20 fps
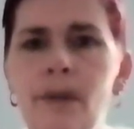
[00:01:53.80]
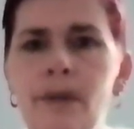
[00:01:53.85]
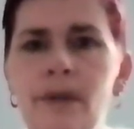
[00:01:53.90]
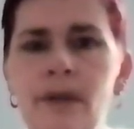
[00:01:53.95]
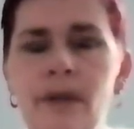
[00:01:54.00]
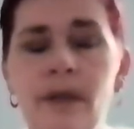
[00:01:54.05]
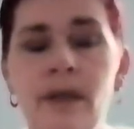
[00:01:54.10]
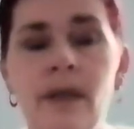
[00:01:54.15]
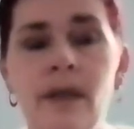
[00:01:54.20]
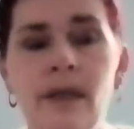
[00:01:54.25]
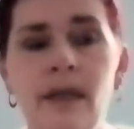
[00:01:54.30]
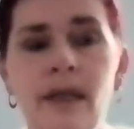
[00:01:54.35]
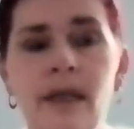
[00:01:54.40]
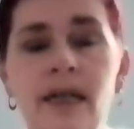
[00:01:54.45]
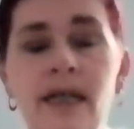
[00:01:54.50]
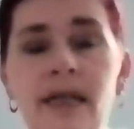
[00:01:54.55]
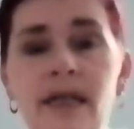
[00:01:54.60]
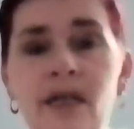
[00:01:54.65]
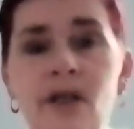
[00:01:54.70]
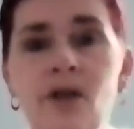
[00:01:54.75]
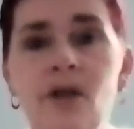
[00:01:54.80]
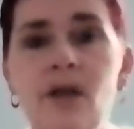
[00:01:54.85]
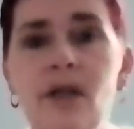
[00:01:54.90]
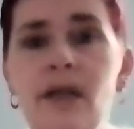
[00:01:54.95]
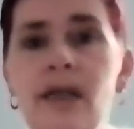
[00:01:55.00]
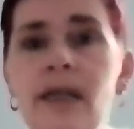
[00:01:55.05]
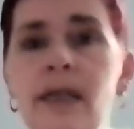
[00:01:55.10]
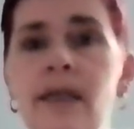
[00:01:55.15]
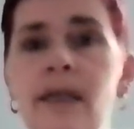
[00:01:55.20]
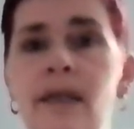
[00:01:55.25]
that
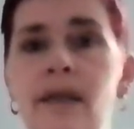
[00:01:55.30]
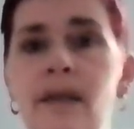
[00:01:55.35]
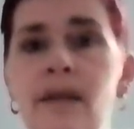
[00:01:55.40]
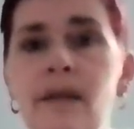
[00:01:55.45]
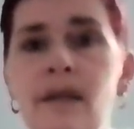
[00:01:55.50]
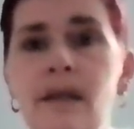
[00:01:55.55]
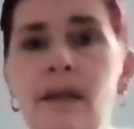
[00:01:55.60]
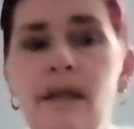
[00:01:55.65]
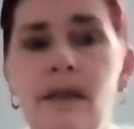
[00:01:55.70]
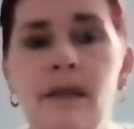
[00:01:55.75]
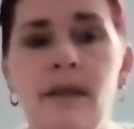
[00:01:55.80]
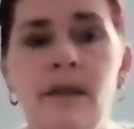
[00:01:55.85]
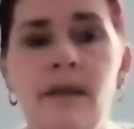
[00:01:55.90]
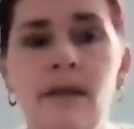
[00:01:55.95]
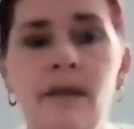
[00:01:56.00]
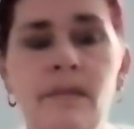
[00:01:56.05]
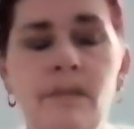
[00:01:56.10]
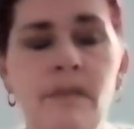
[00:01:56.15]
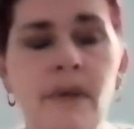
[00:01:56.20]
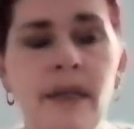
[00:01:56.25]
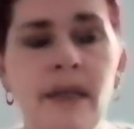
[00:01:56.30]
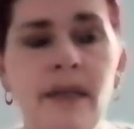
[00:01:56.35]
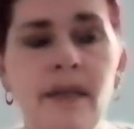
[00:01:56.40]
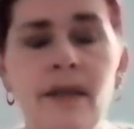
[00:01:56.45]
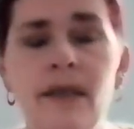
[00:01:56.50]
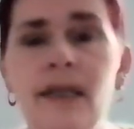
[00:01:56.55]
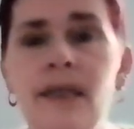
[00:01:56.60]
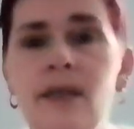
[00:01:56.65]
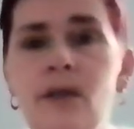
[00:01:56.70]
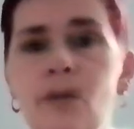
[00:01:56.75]
initially can make
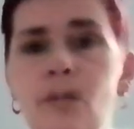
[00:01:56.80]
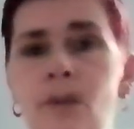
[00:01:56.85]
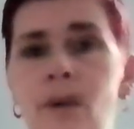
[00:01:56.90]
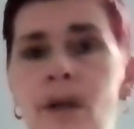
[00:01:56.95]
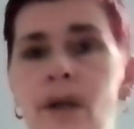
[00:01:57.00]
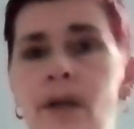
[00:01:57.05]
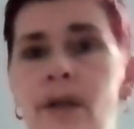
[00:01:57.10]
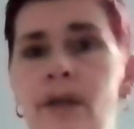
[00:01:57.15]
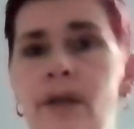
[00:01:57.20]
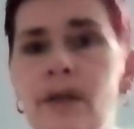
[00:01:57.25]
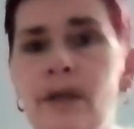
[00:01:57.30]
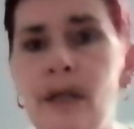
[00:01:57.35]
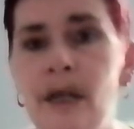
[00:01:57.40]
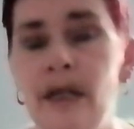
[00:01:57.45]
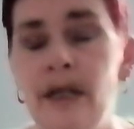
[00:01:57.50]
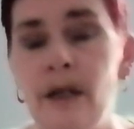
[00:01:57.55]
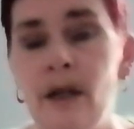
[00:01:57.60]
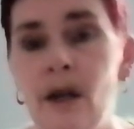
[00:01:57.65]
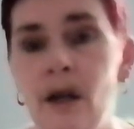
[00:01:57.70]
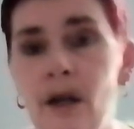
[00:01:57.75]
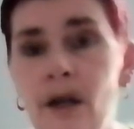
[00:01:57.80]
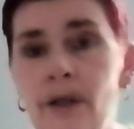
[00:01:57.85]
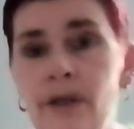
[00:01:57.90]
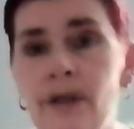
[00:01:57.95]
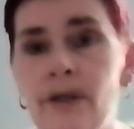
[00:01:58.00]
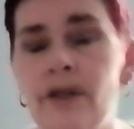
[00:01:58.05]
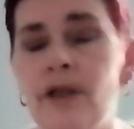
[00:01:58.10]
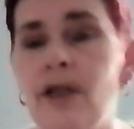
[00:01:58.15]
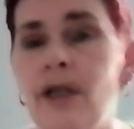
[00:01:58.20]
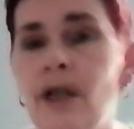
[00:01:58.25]
things worse and
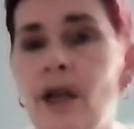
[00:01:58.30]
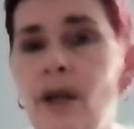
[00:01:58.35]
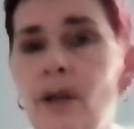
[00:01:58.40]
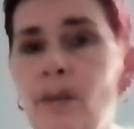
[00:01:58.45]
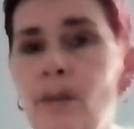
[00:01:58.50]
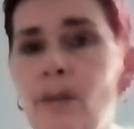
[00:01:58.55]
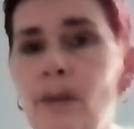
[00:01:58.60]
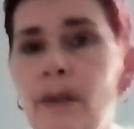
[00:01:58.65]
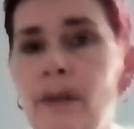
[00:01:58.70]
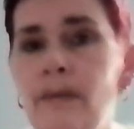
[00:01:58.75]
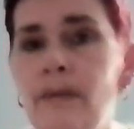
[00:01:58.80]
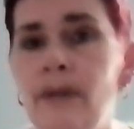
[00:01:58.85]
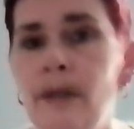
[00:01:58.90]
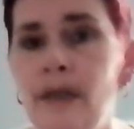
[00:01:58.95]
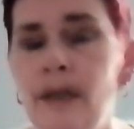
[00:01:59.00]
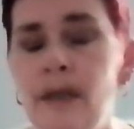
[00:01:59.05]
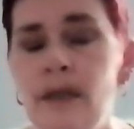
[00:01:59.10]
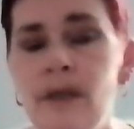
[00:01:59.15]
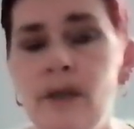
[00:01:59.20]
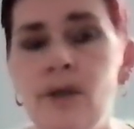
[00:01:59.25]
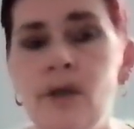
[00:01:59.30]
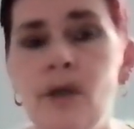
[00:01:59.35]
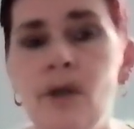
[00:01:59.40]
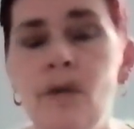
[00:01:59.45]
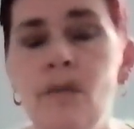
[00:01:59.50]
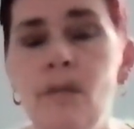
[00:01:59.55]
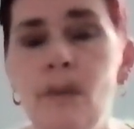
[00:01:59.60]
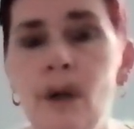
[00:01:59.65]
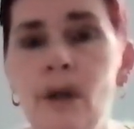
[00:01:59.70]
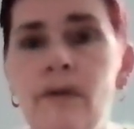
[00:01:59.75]
harder to cope with.
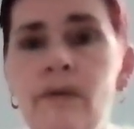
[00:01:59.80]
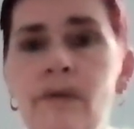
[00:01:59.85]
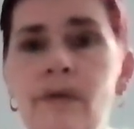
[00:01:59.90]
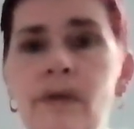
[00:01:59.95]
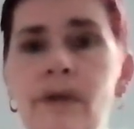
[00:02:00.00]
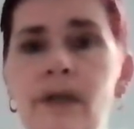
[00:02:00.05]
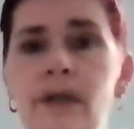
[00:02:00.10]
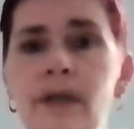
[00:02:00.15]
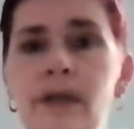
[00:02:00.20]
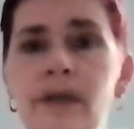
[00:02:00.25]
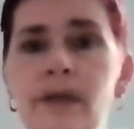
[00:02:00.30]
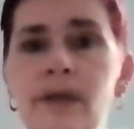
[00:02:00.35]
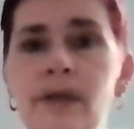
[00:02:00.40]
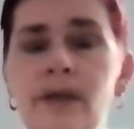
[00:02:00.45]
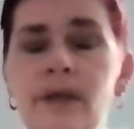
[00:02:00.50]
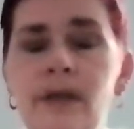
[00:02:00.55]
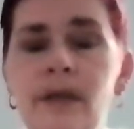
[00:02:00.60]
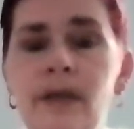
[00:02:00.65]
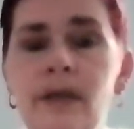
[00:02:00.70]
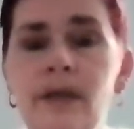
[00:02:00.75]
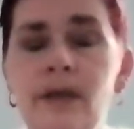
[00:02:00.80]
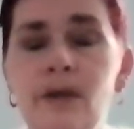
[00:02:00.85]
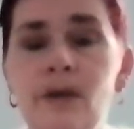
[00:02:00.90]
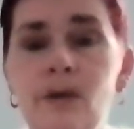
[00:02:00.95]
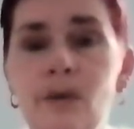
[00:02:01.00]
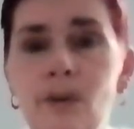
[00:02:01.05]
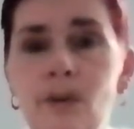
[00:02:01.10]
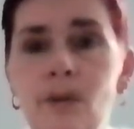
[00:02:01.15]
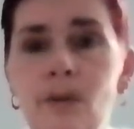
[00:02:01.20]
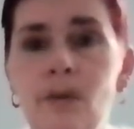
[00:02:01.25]
So mindfulness is a
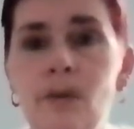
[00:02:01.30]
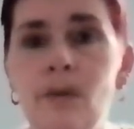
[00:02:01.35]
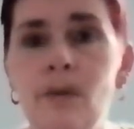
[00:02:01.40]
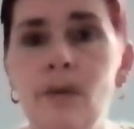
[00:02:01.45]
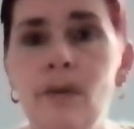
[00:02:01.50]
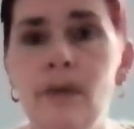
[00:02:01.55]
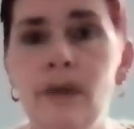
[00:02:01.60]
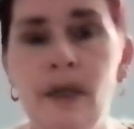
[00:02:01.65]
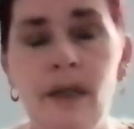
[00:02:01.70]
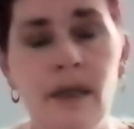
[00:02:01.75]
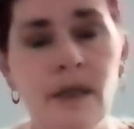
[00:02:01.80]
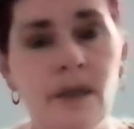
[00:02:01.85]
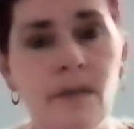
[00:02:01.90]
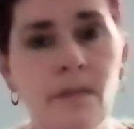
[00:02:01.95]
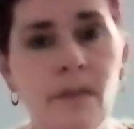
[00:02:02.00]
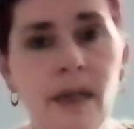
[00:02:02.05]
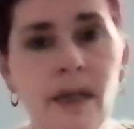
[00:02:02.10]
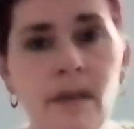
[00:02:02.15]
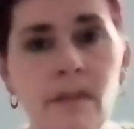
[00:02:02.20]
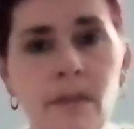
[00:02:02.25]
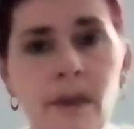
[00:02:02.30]
tool that has many